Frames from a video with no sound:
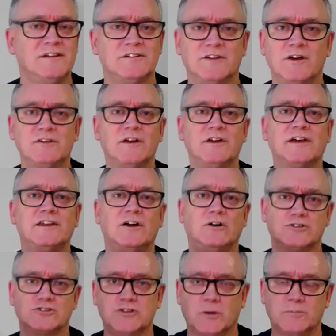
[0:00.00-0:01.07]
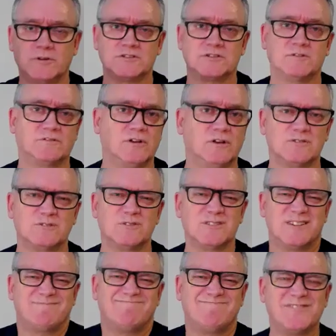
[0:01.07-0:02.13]
Don't go get a whole shopping list of goals, because
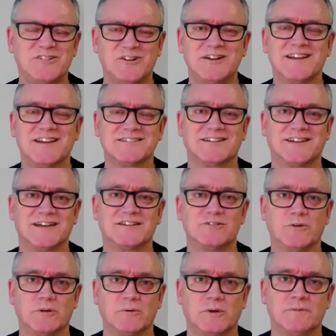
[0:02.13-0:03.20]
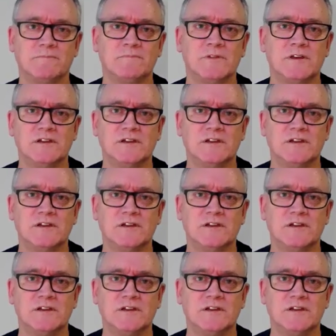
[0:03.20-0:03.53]
that really doesn't get you anywhere.